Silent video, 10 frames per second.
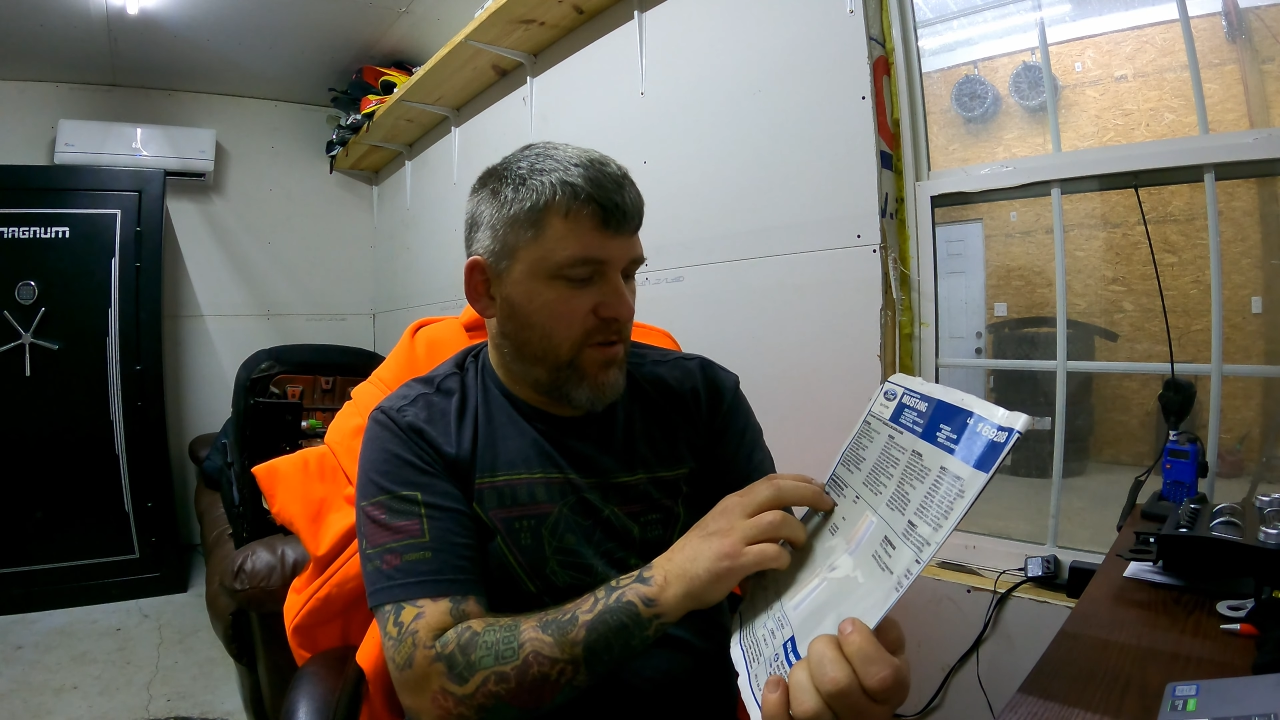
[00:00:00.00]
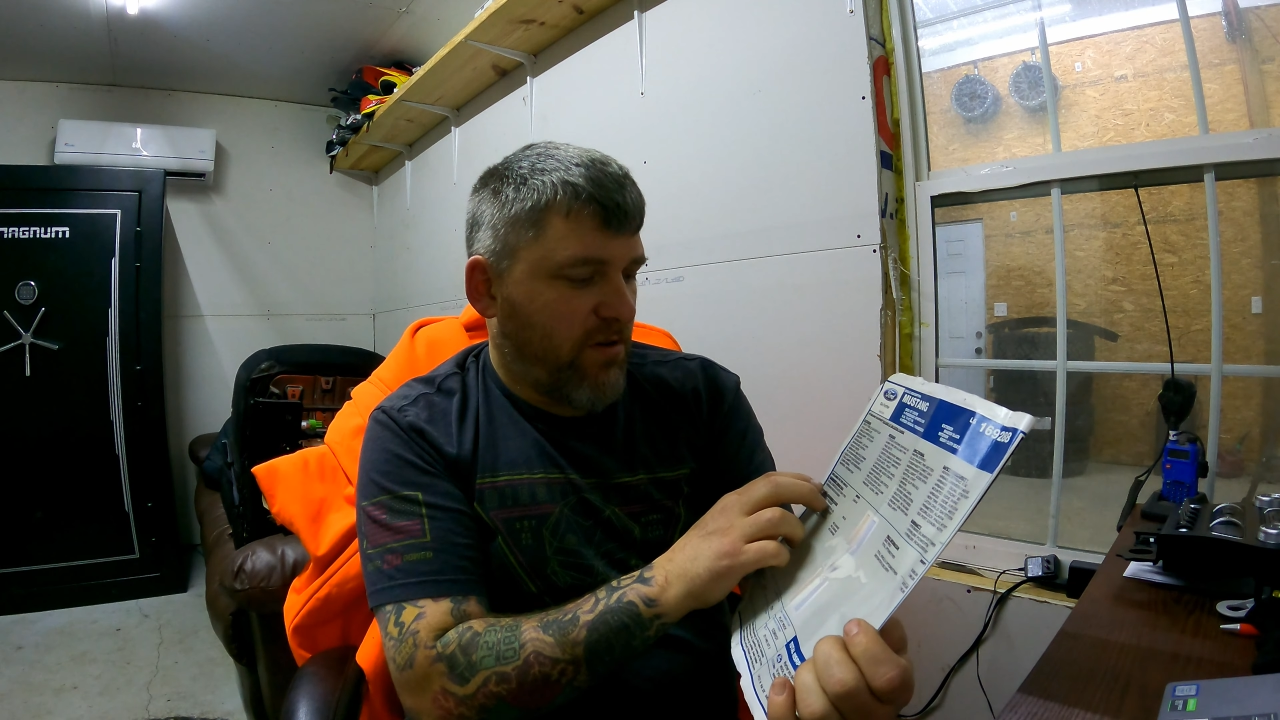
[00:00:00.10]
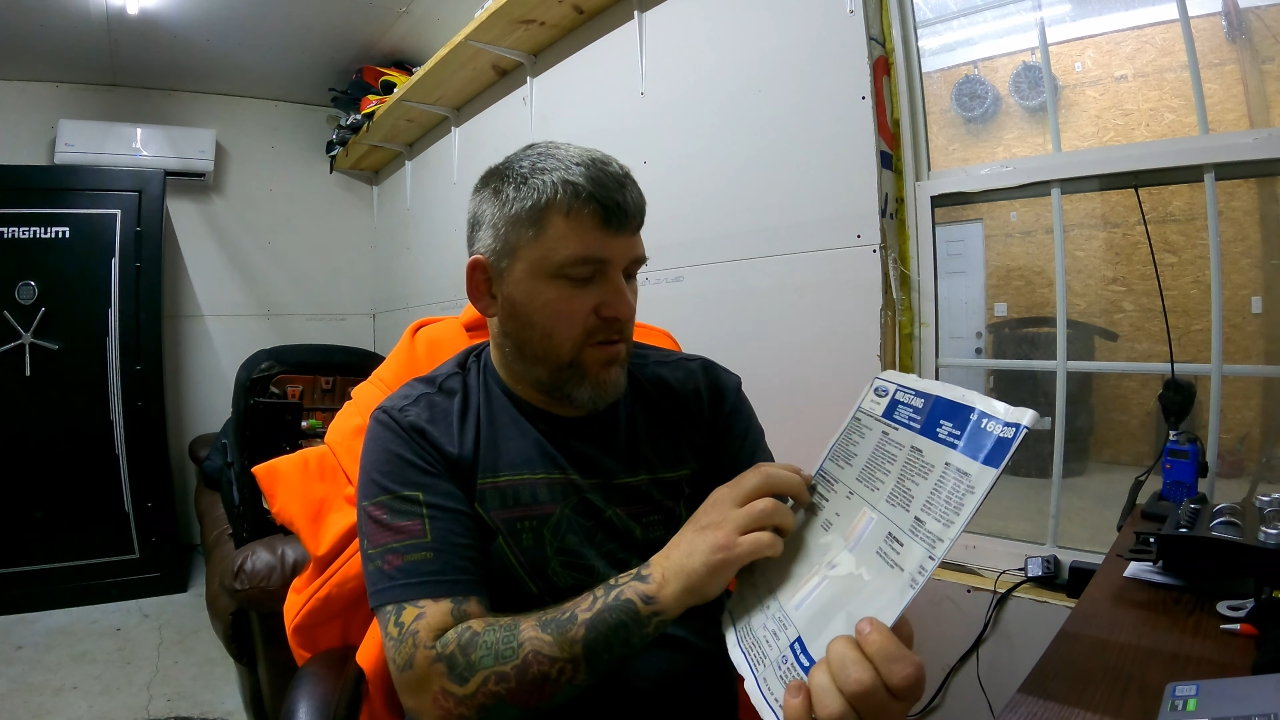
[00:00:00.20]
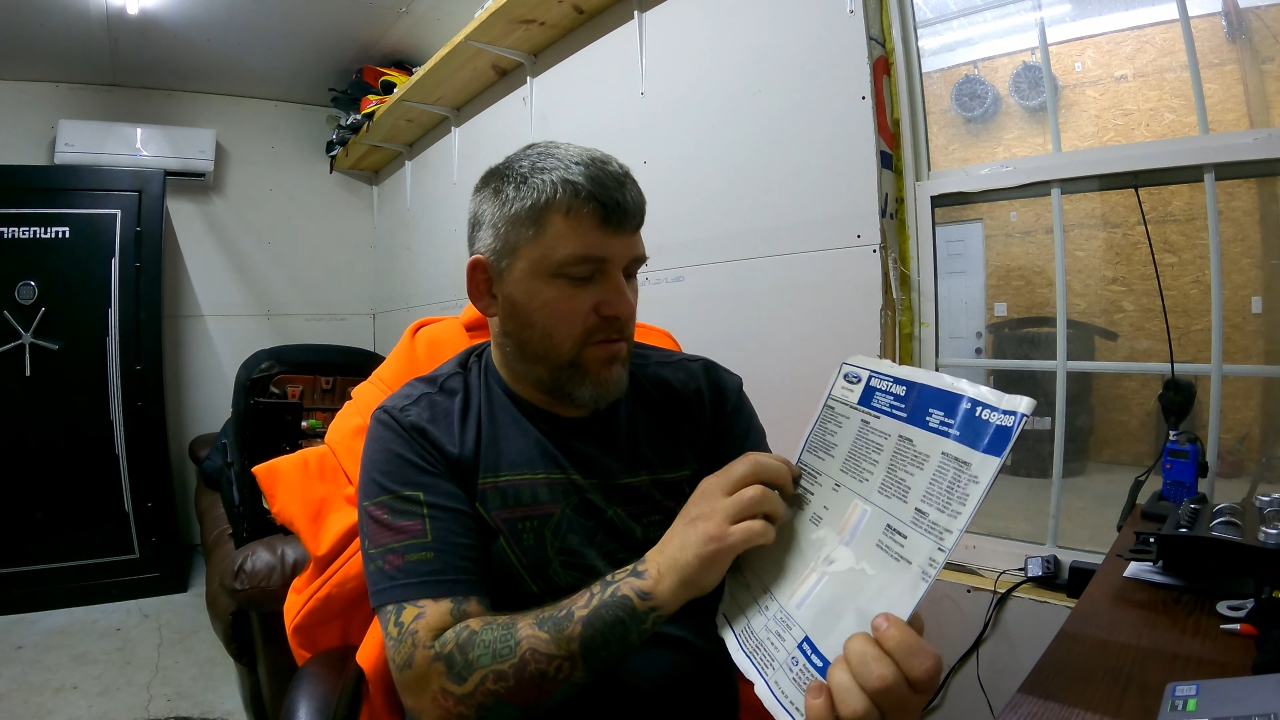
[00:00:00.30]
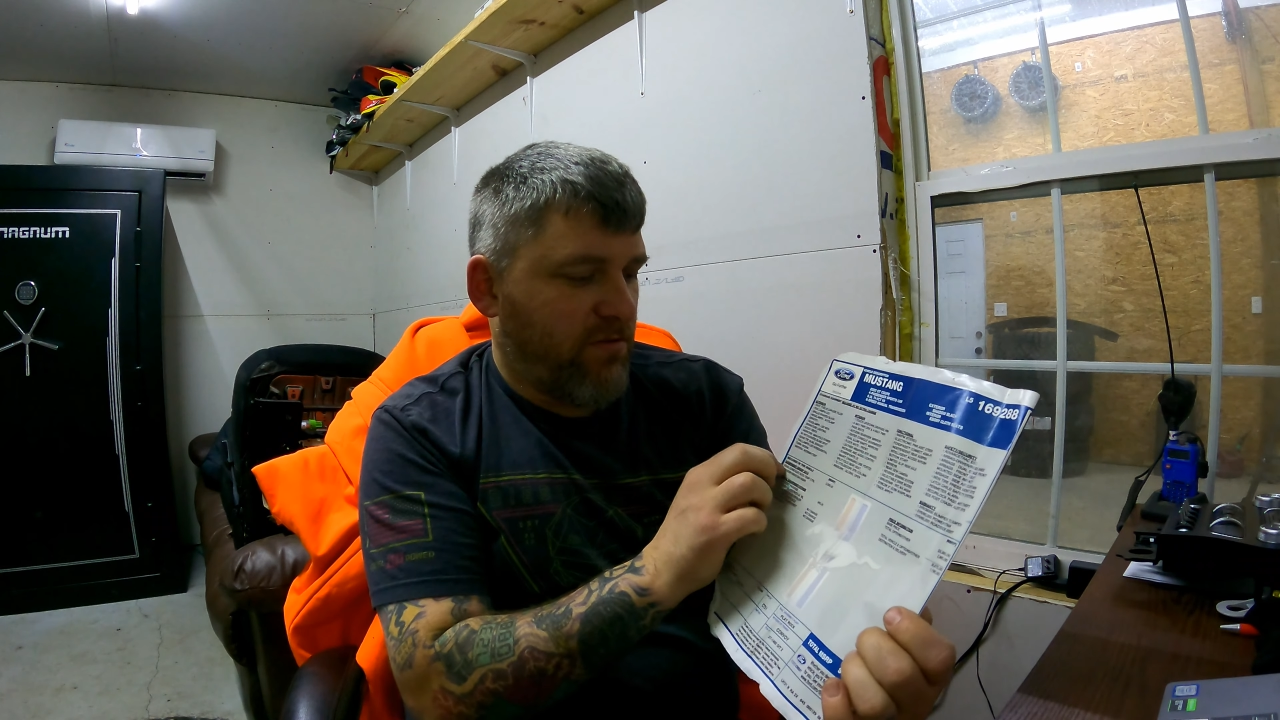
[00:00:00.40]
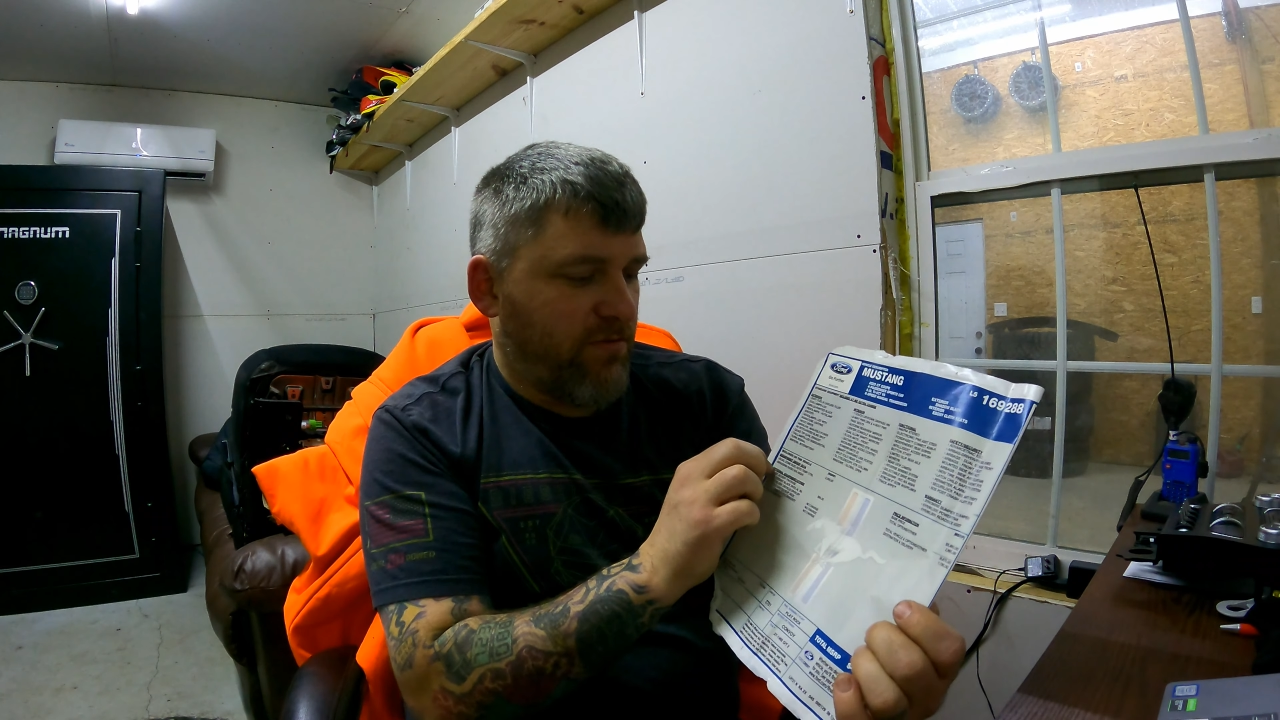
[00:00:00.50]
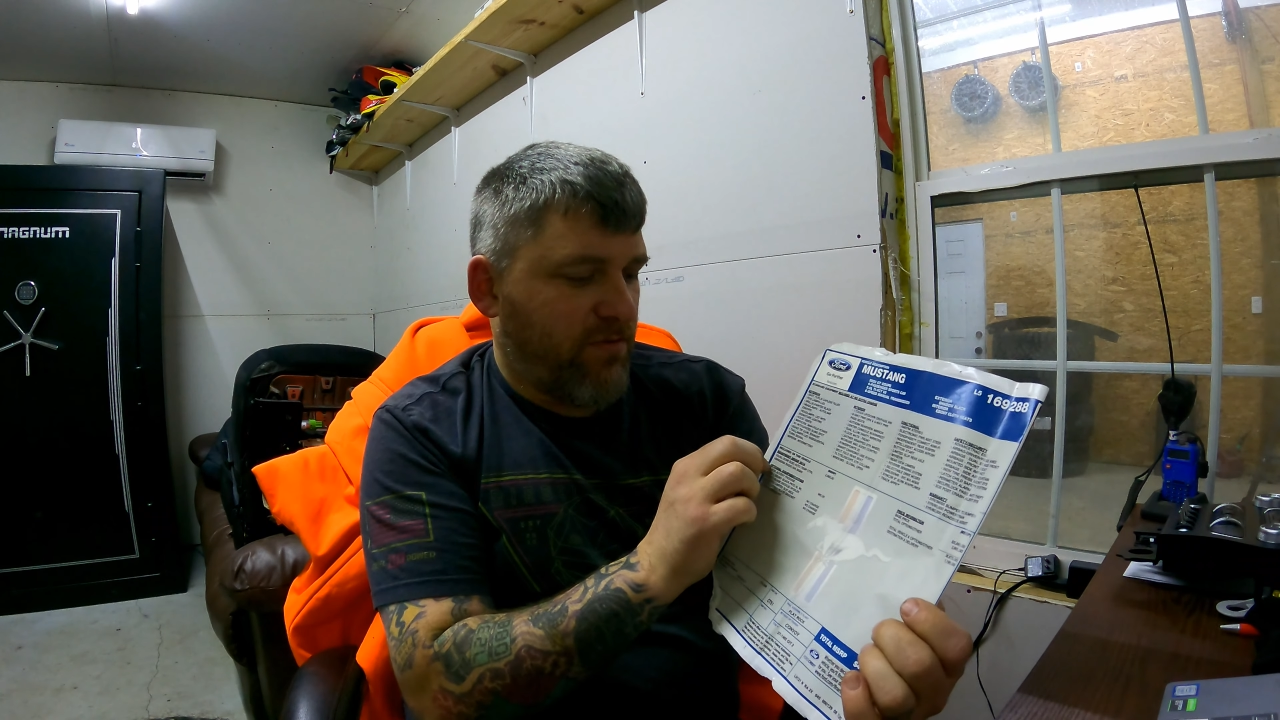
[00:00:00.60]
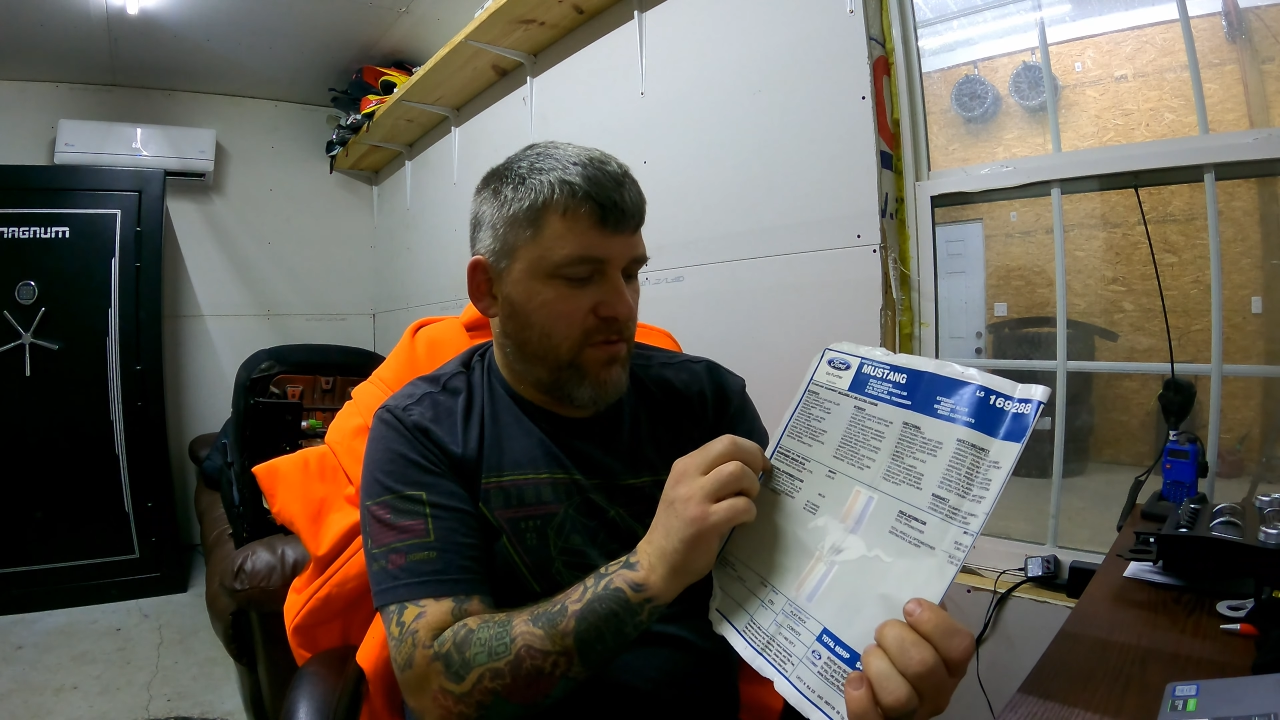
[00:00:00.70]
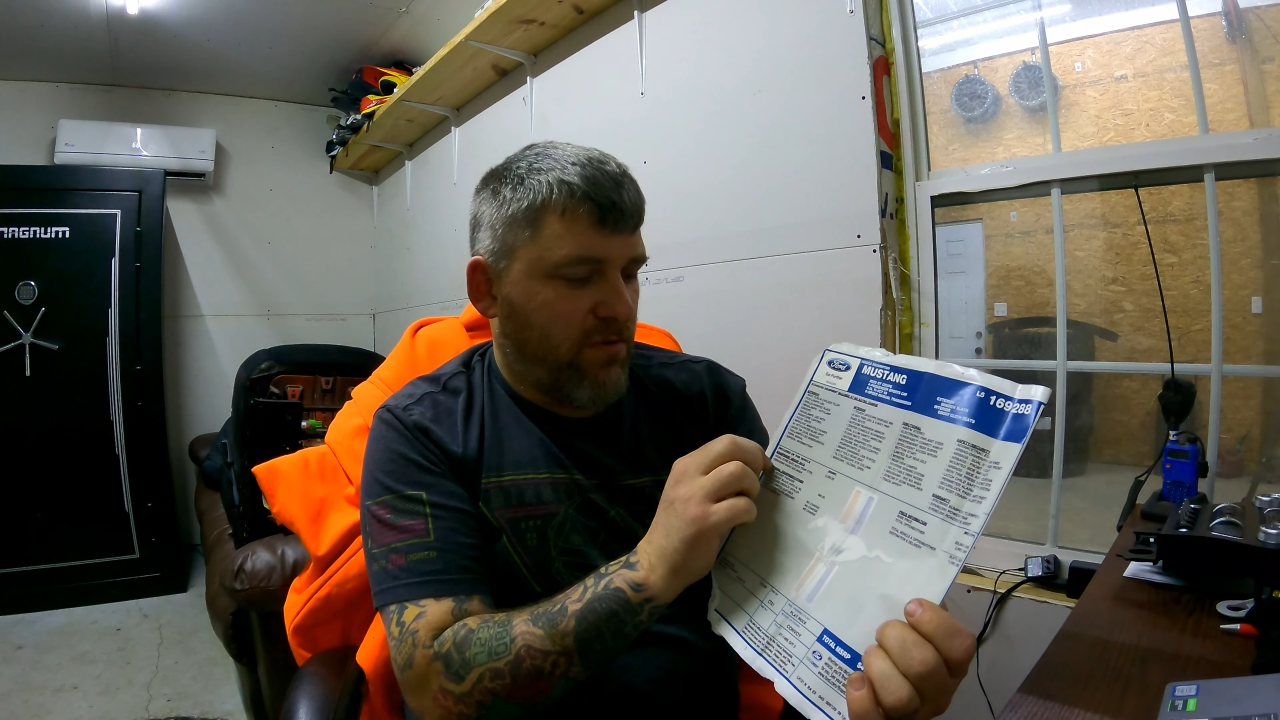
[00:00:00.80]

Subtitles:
because of